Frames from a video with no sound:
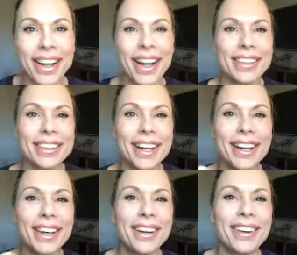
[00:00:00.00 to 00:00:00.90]
Hello.
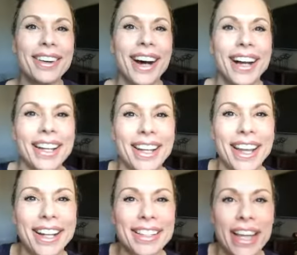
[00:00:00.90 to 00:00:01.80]
Hi,
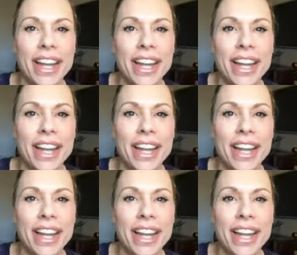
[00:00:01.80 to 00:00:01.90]
Andy.